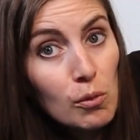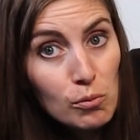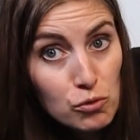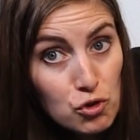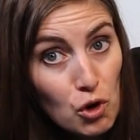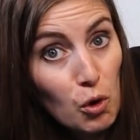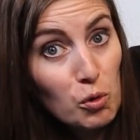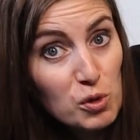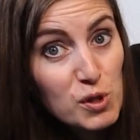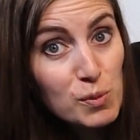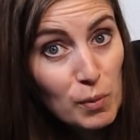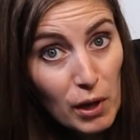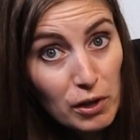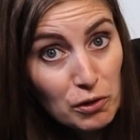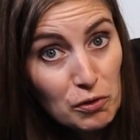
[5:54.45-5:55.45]
jokes
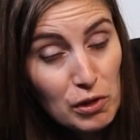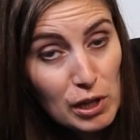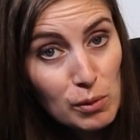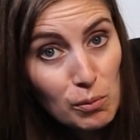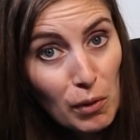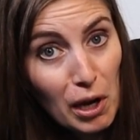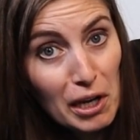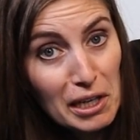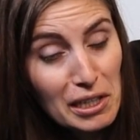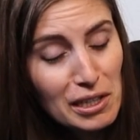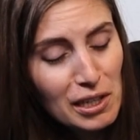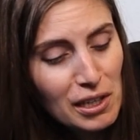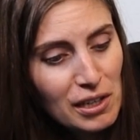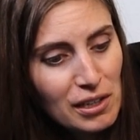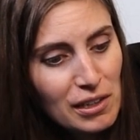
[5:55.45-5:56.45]
better than
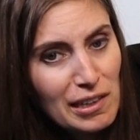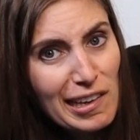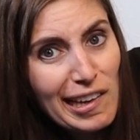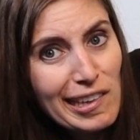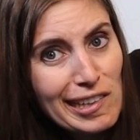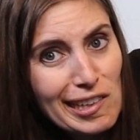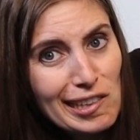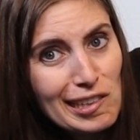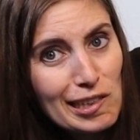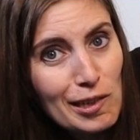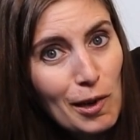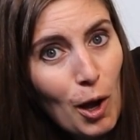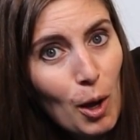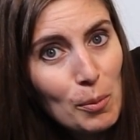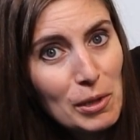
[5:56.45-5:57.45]
mine. I need to
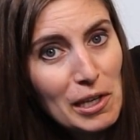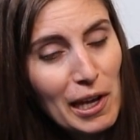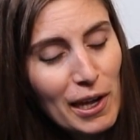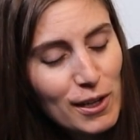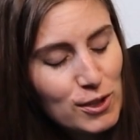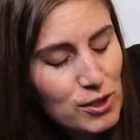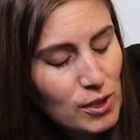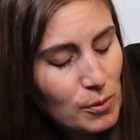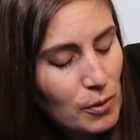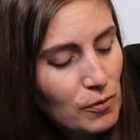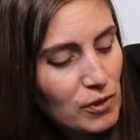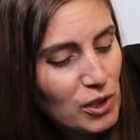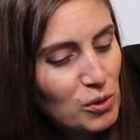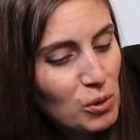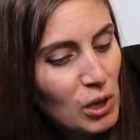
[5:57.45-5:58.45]
copycat some of
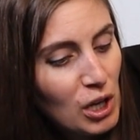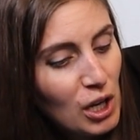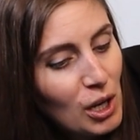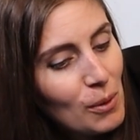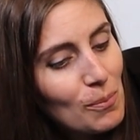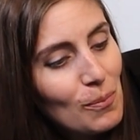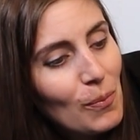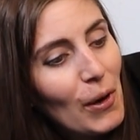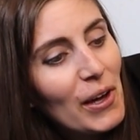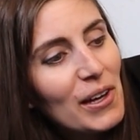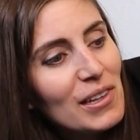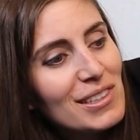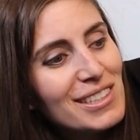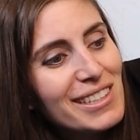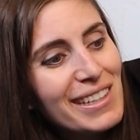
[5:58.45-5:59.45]
you.
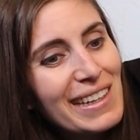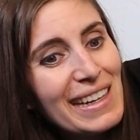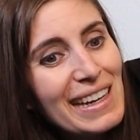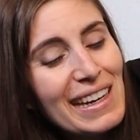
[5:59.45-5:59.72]
But,